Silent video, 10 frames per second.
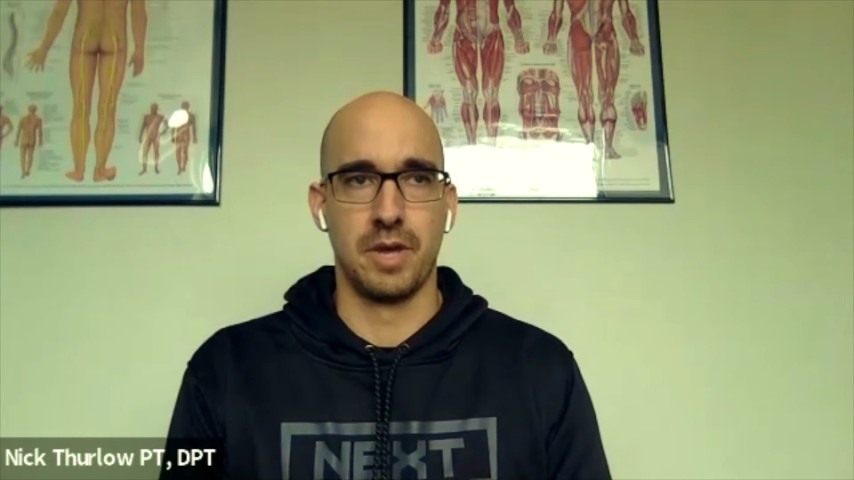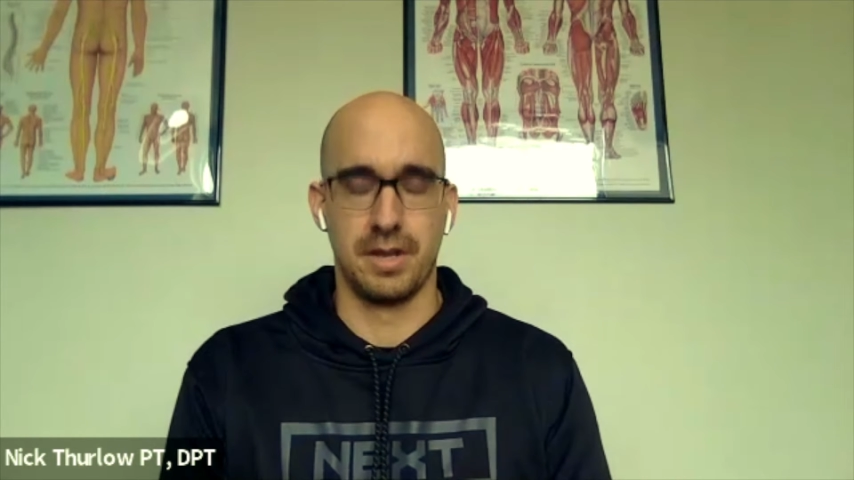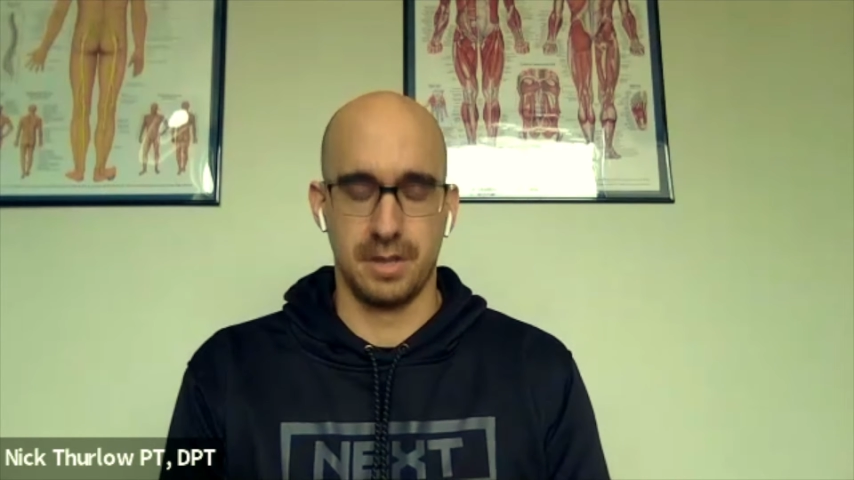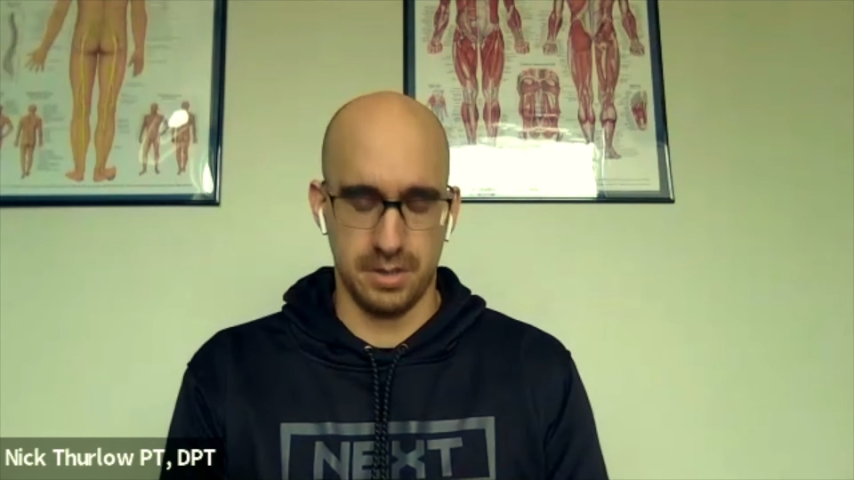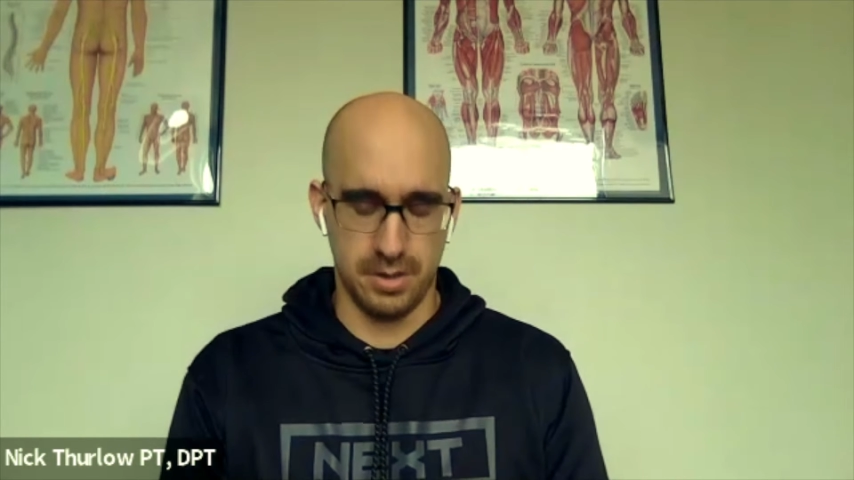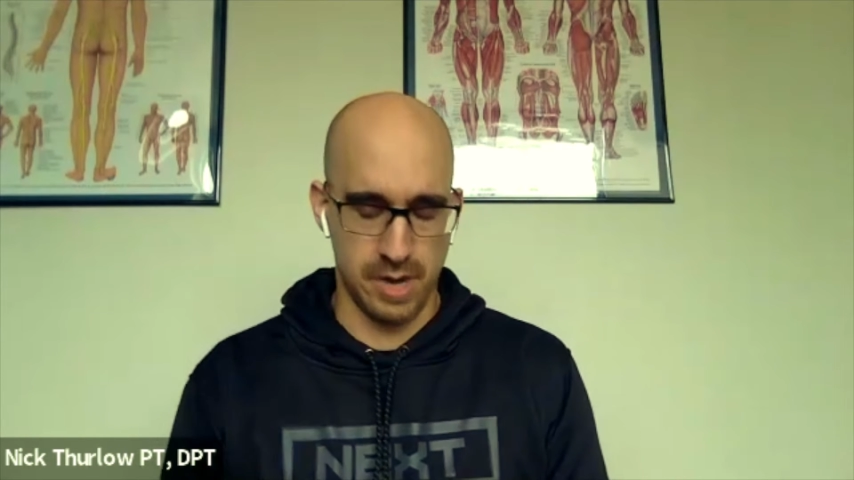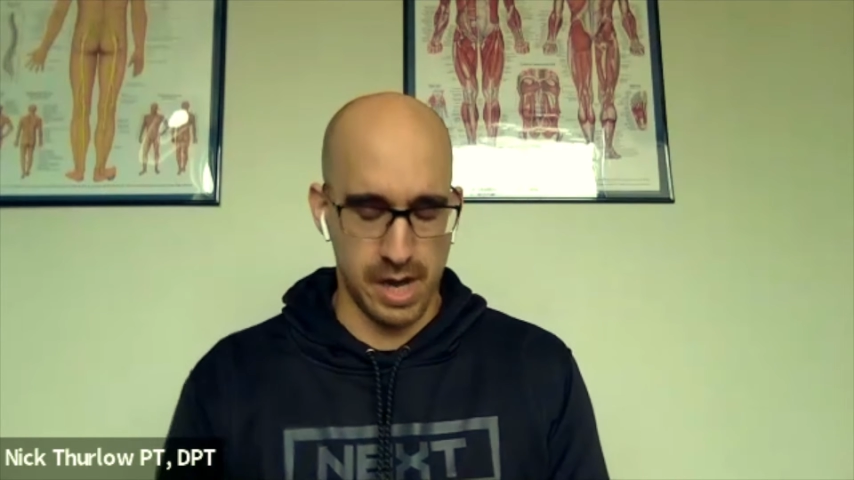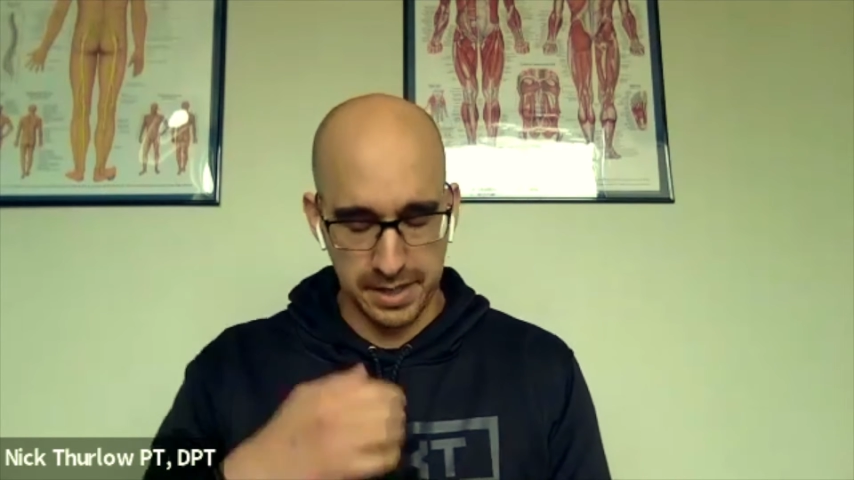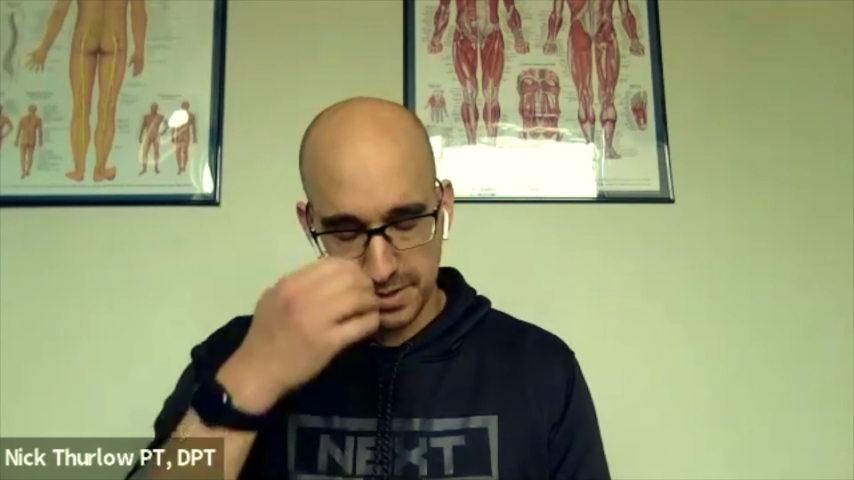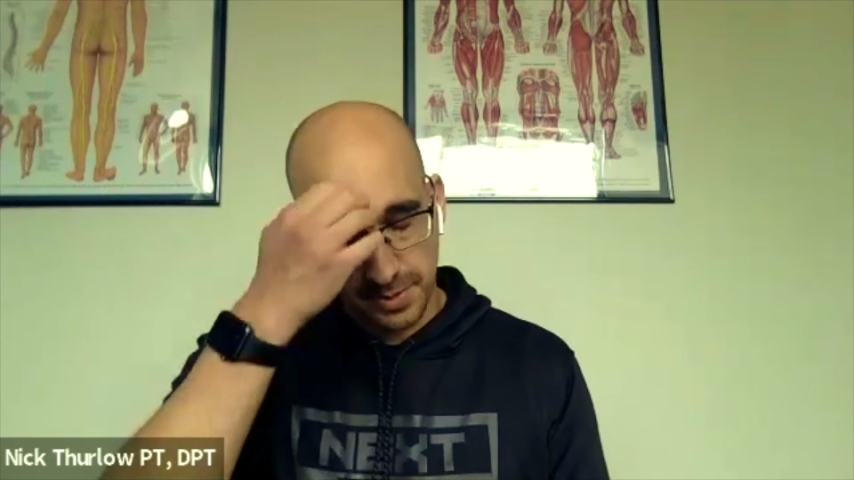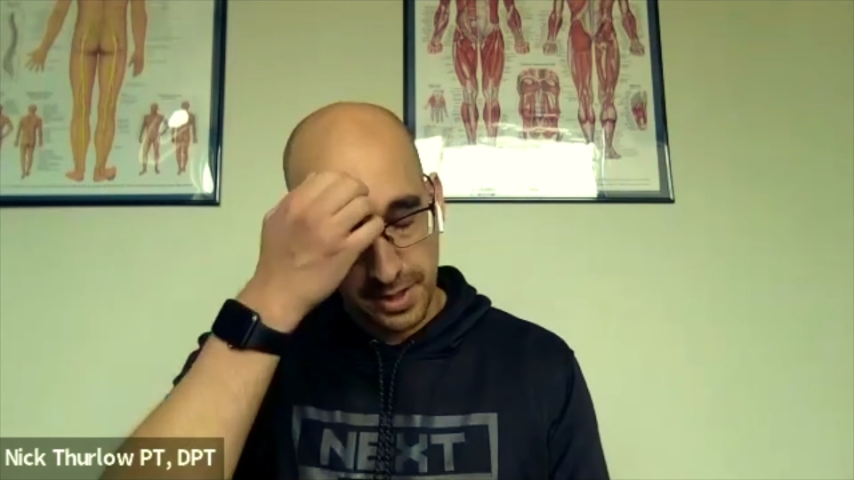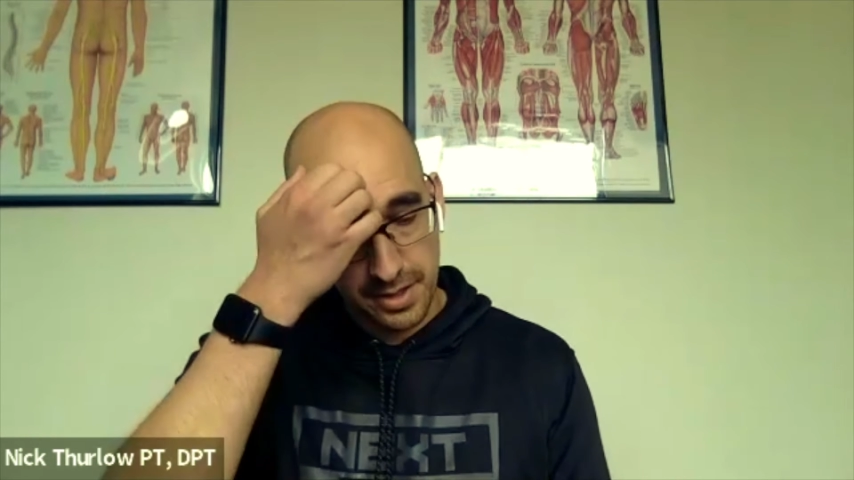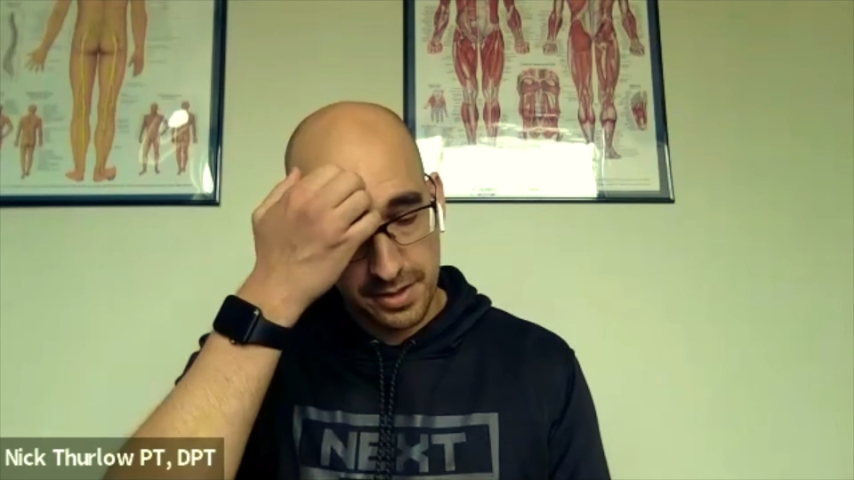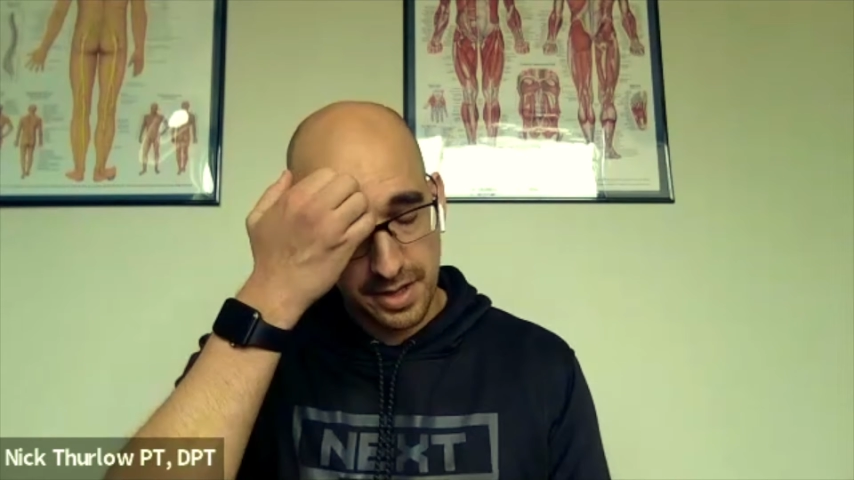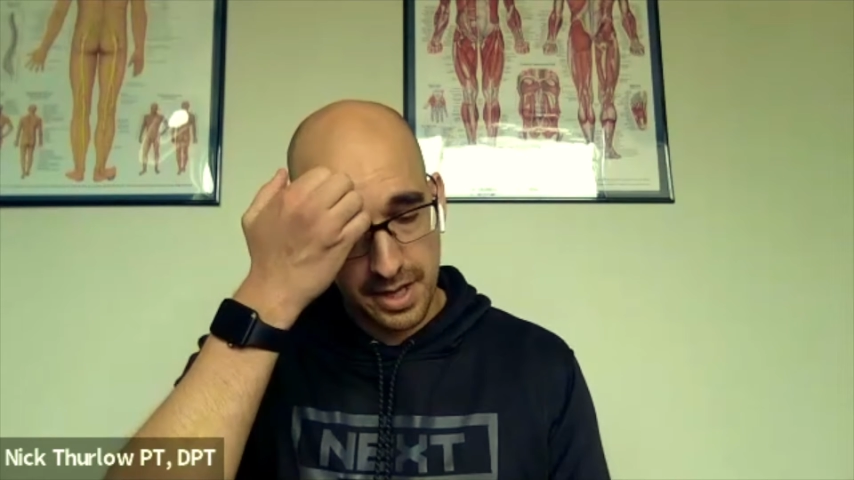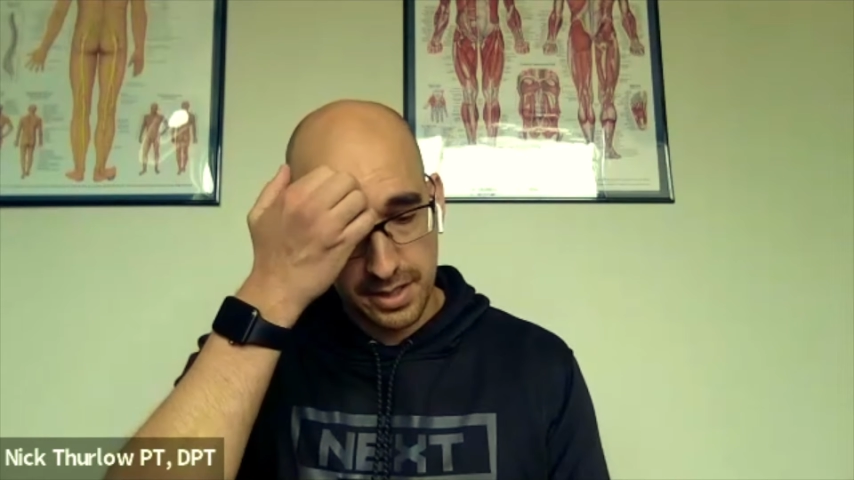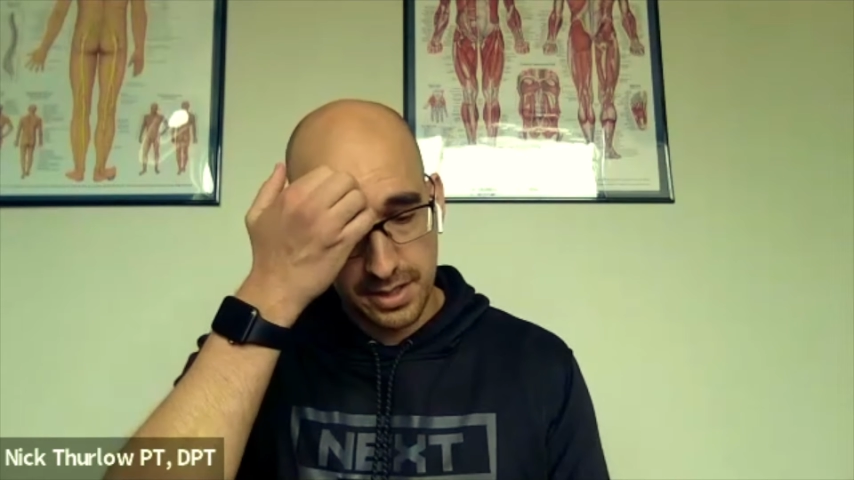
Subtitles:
had a Rockies player that